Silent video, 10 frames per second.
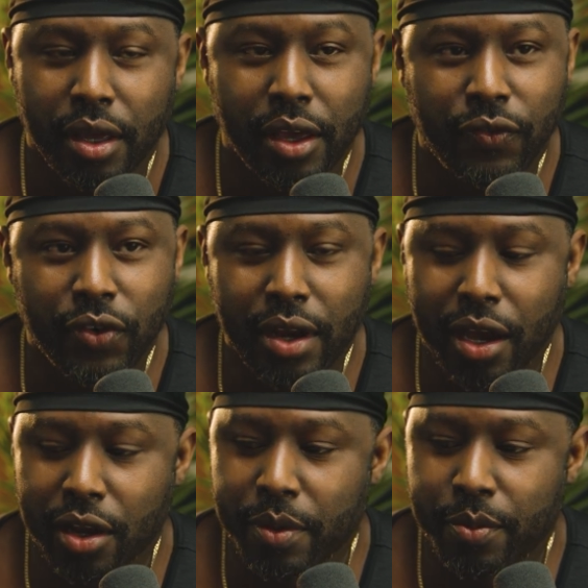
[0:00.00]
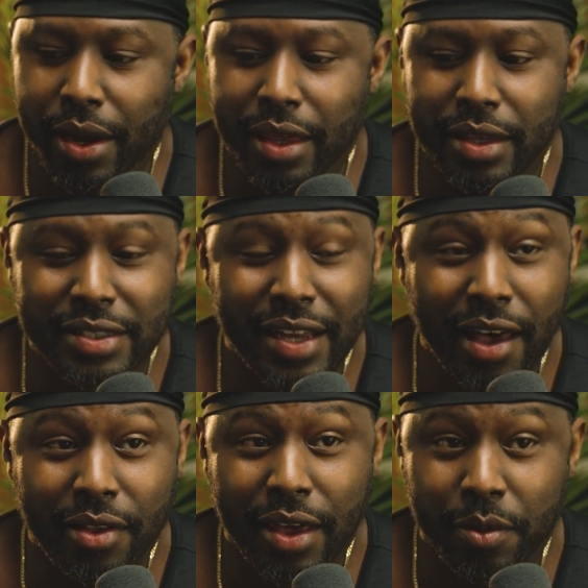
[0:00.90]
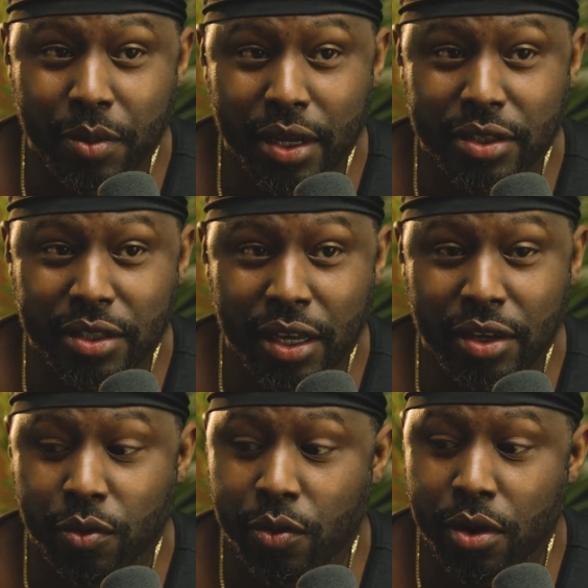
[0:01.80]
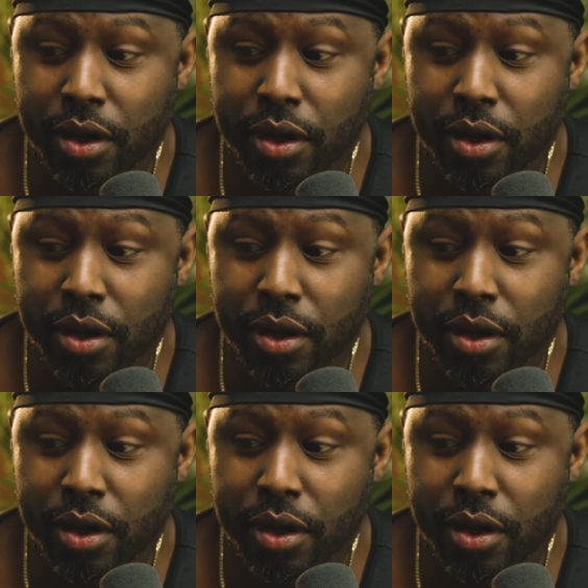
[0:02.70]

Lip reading: If you're not going to be breaking this down that much and you